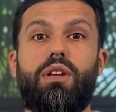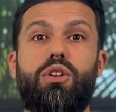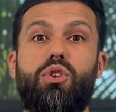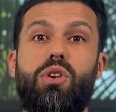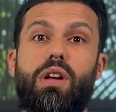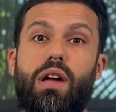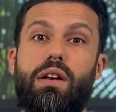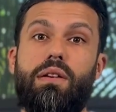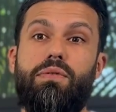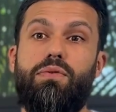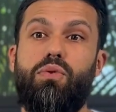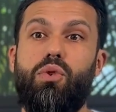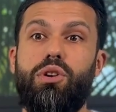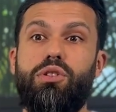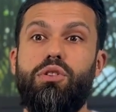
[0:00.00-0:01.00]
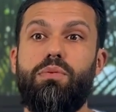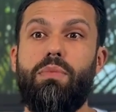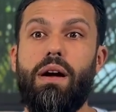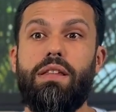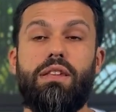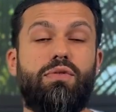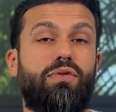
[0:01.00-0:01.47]
You can afford to
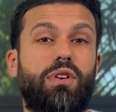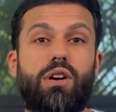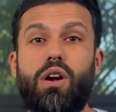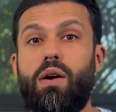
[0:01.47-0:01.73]
buy different